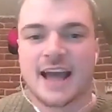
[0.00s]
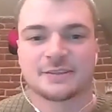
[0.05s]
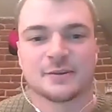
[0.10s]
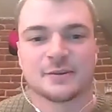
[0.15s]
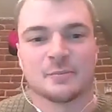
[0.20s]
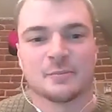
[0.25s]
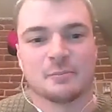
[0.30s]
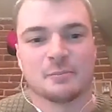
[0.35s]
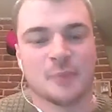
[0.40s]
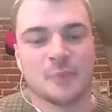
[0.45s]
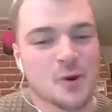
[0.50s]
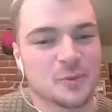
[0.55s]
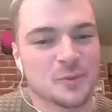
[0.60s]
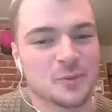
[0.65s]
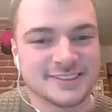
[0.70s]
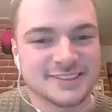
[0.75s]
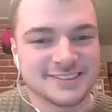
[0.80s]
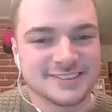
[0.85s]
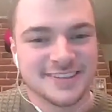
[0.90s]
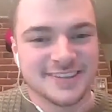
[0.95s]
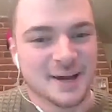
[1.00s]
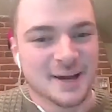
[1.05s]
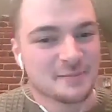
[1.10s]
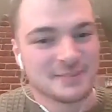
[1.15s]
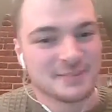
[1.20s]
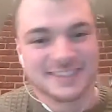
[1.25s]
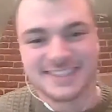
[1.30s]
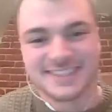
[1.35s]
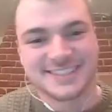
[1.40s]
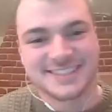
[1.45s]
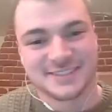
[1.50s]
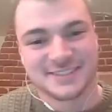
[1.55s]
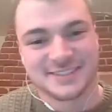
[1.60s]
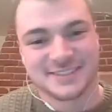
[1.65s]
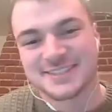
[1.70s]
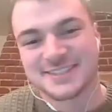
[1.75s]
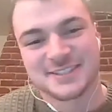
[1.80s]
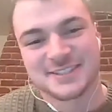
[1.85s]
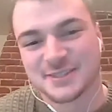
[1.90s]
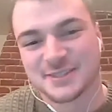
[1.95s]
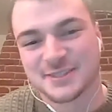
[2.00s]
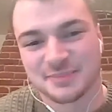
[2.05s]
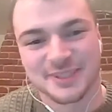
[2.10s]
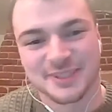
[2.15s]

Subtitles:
at the moment, I mean, this could